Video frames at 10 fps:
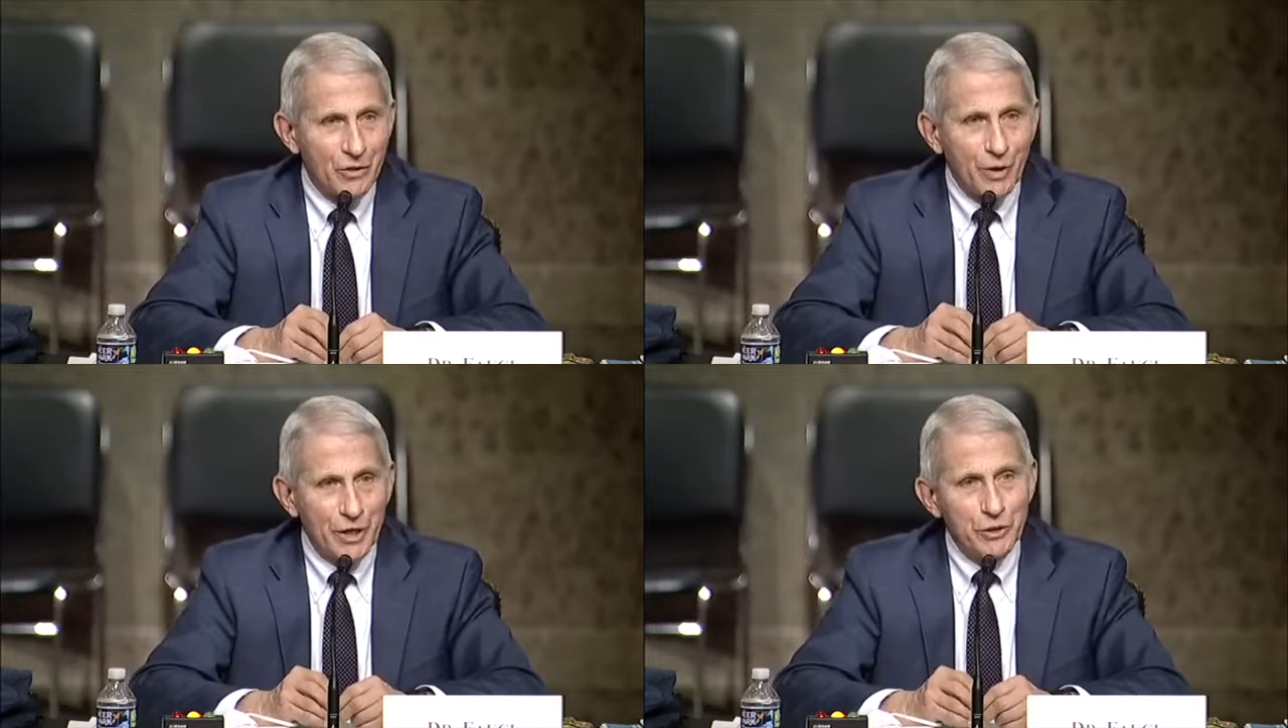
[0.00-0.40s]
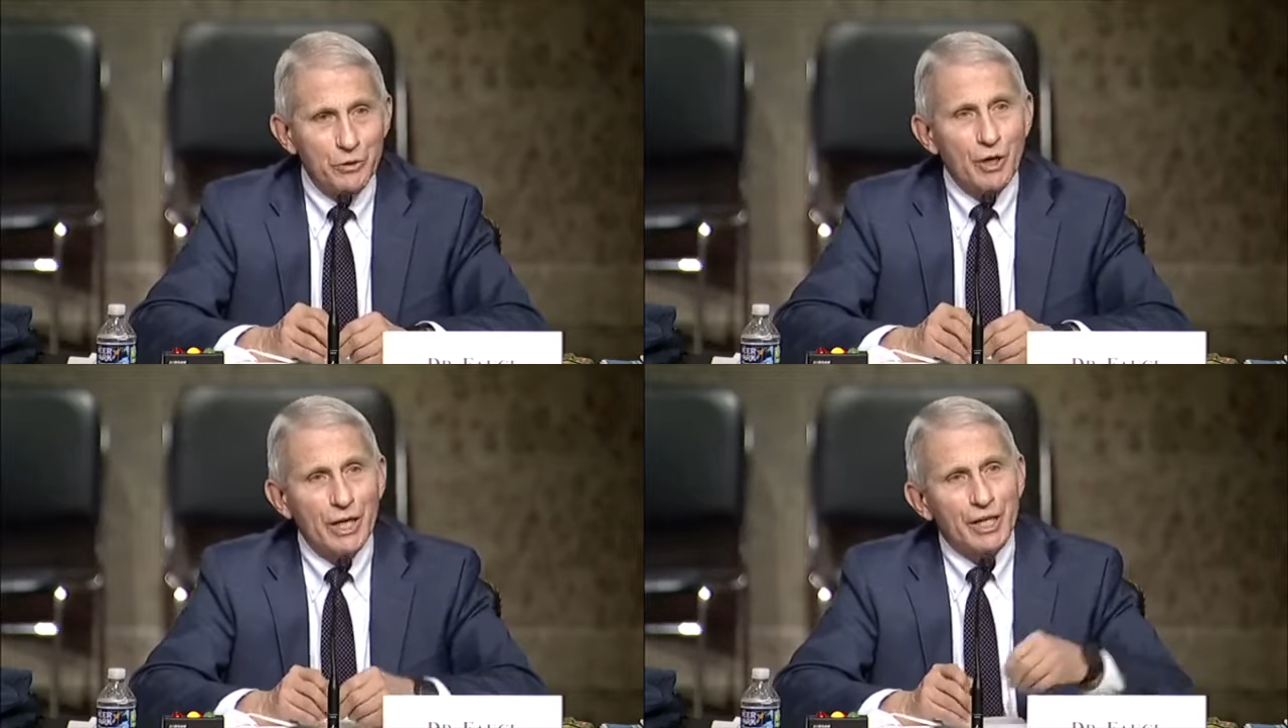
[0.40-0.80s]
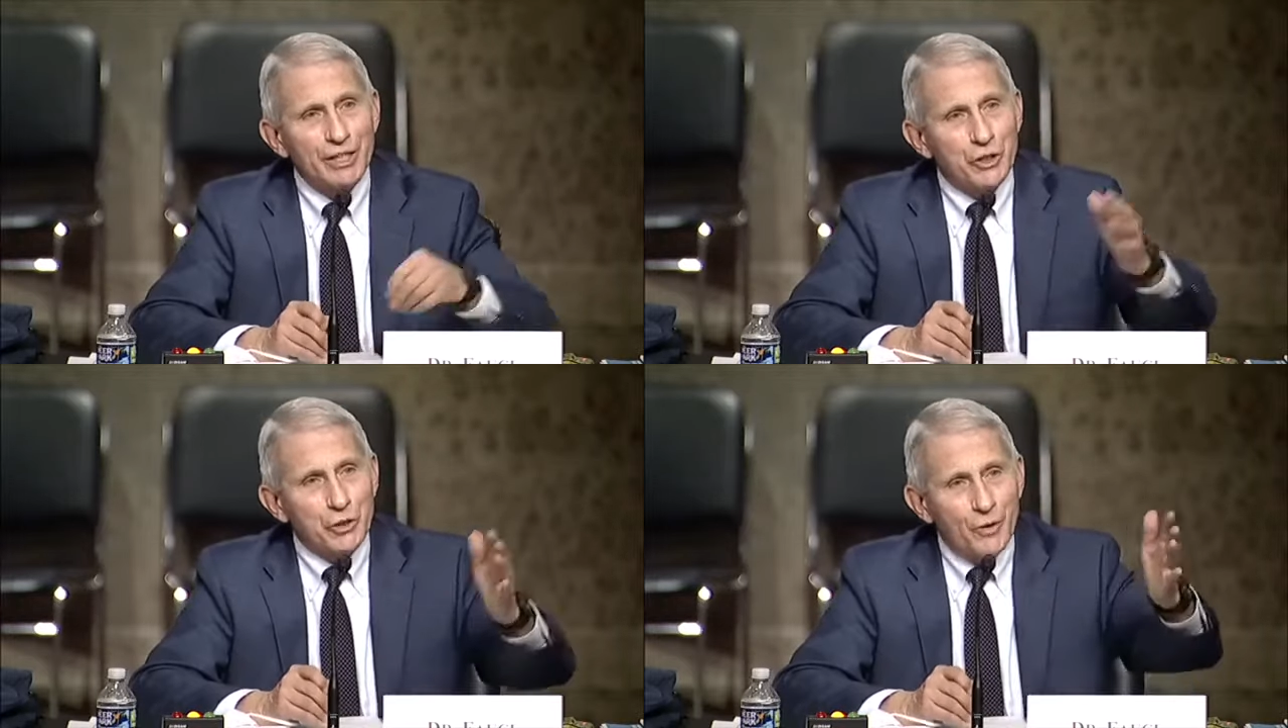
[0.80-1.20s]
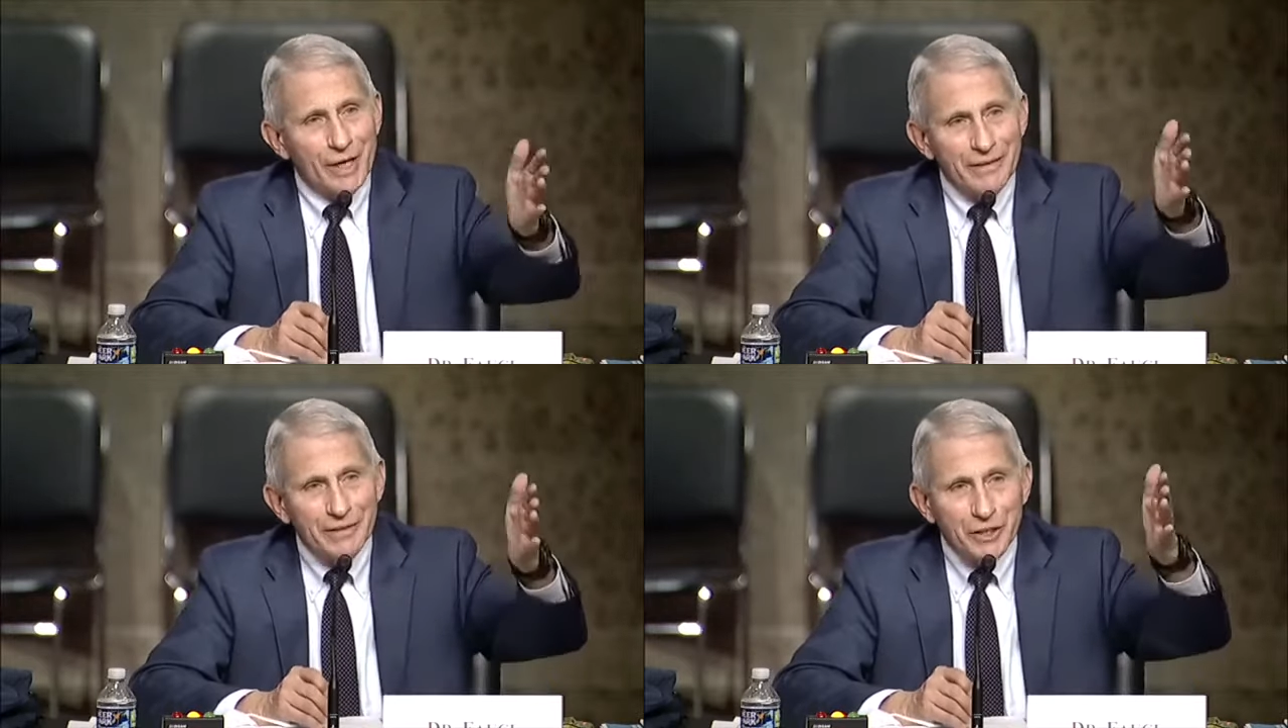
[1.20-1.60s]
when you
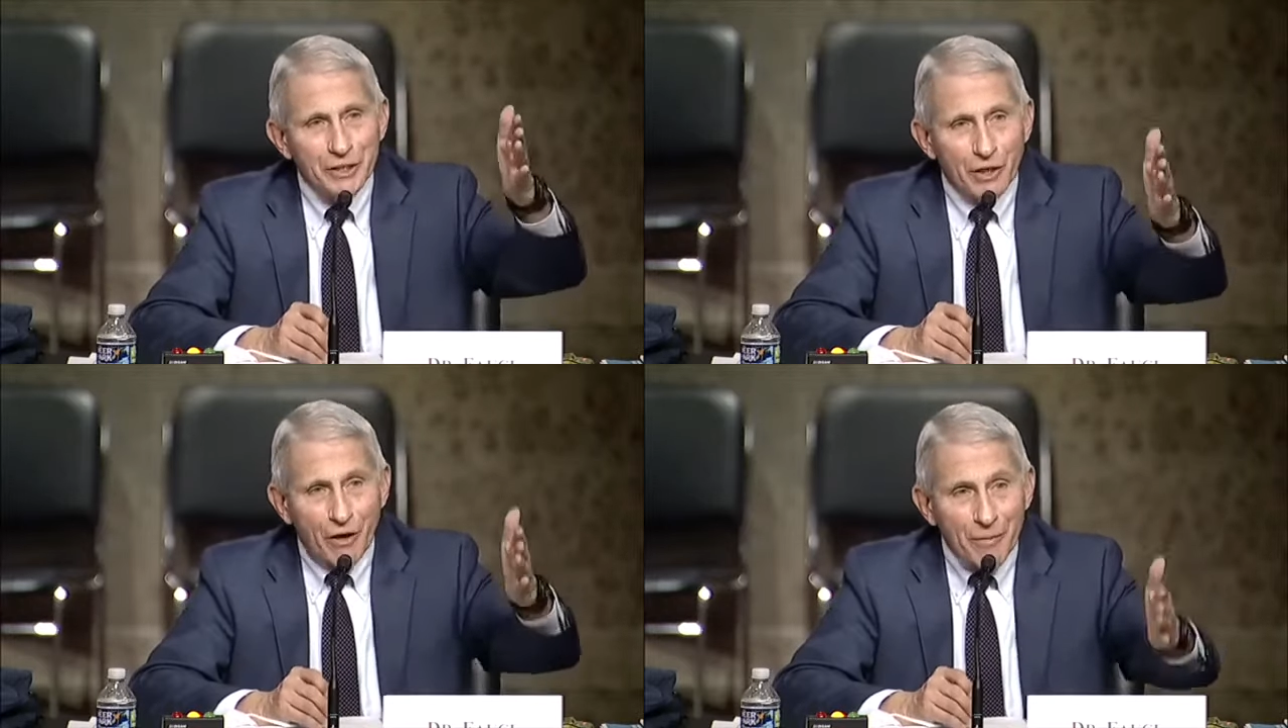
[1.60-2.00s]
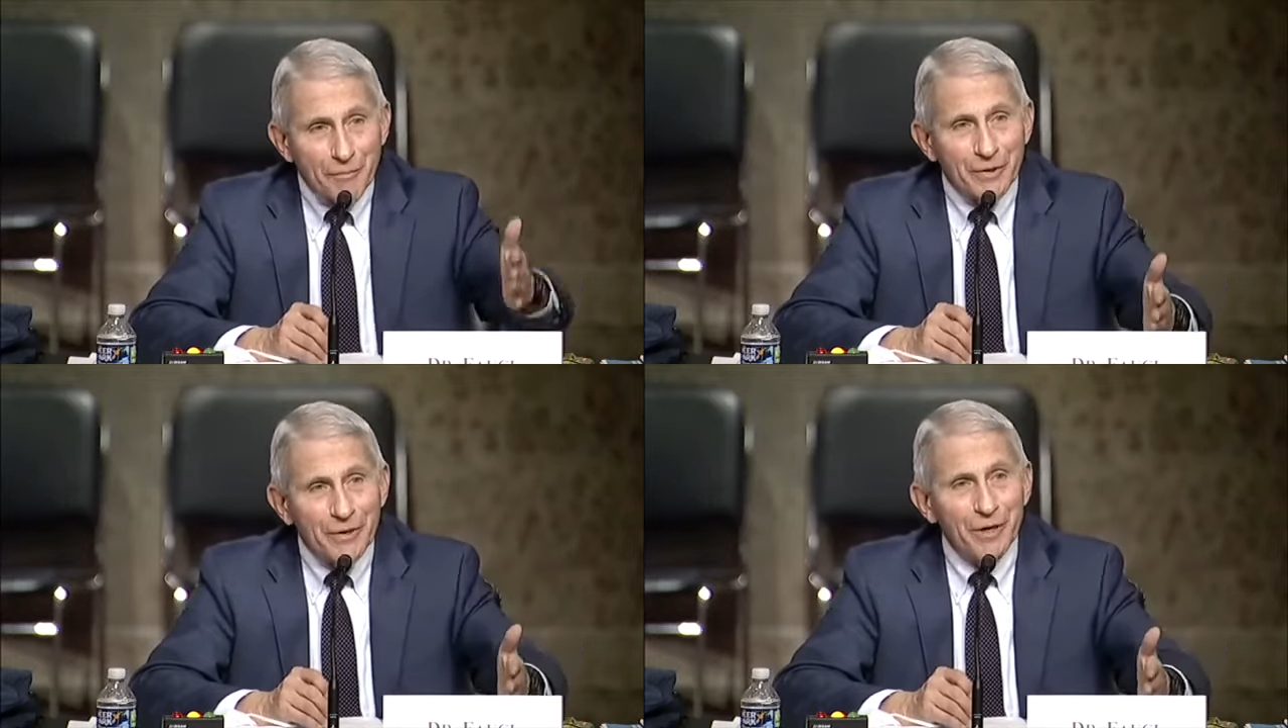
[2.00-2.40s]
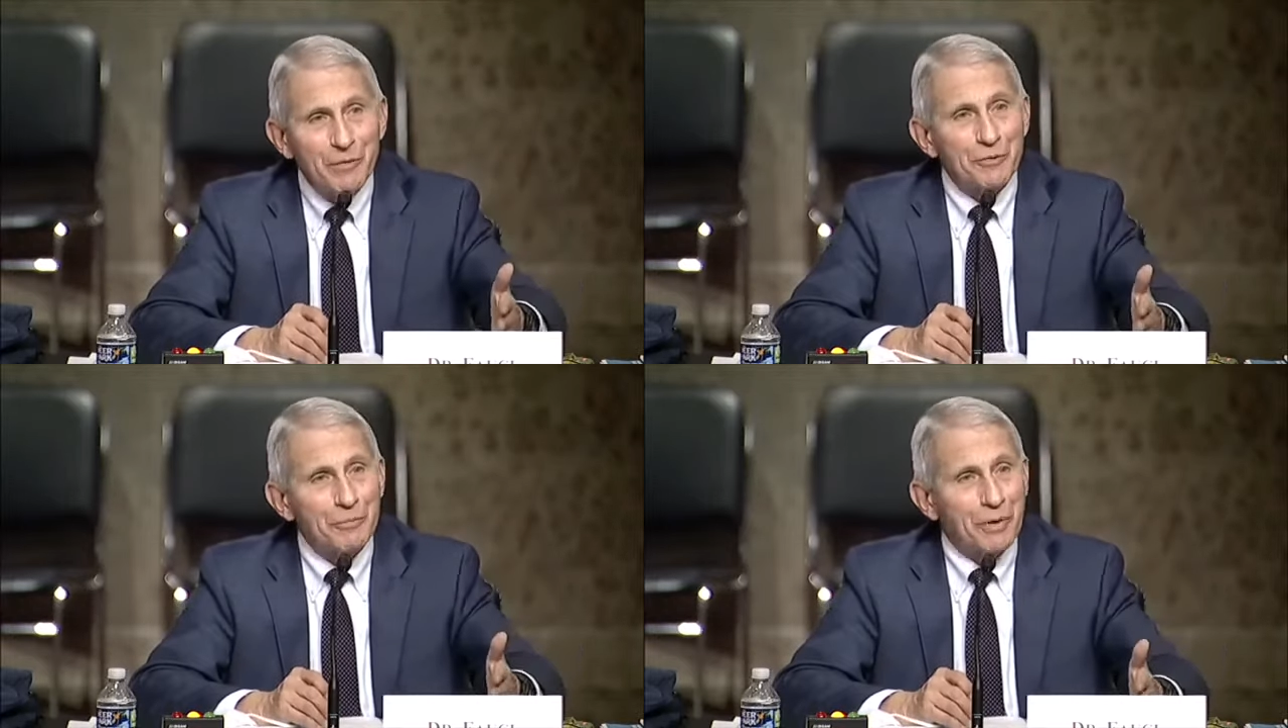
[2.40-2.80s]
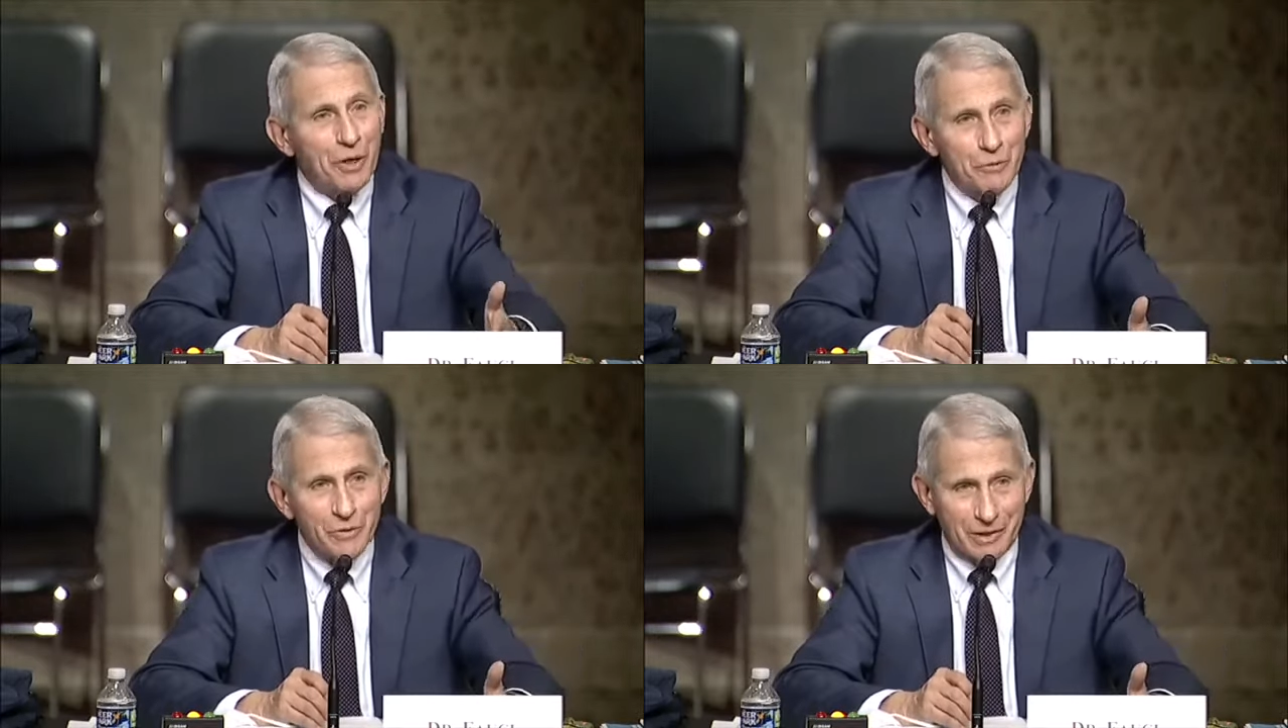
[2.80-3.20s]
joined the DARPA
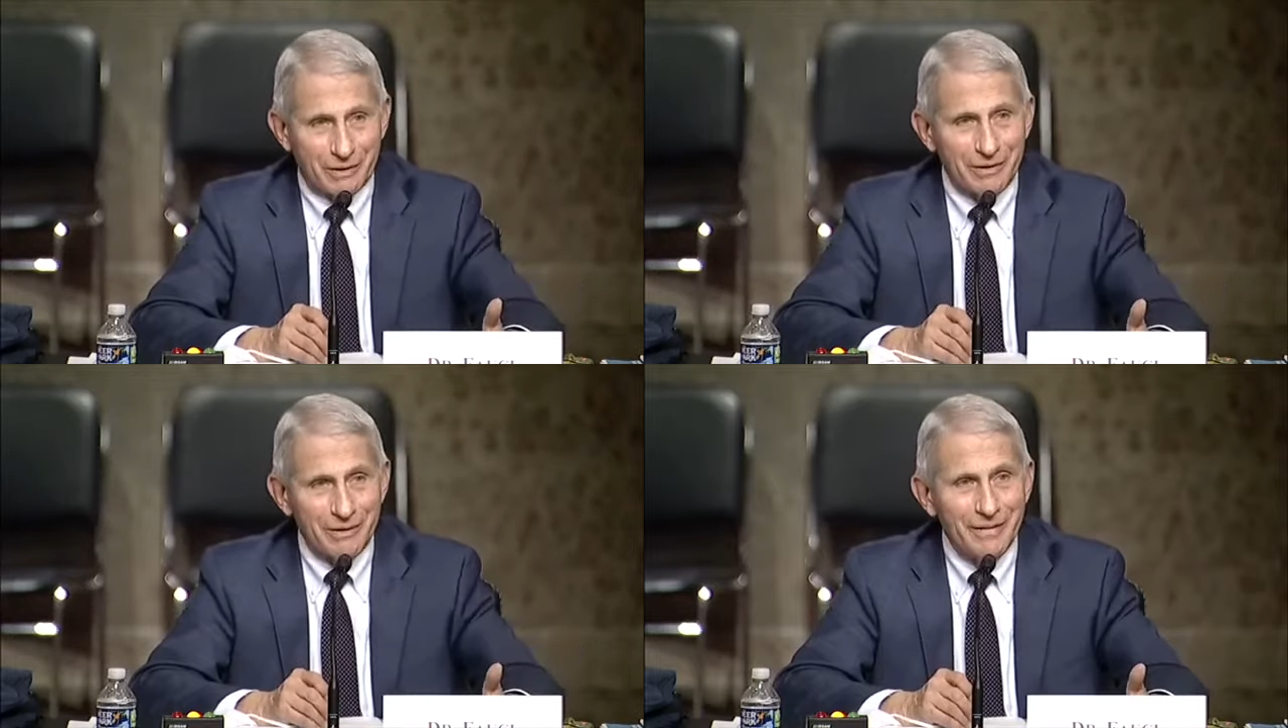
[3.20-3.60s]
proposal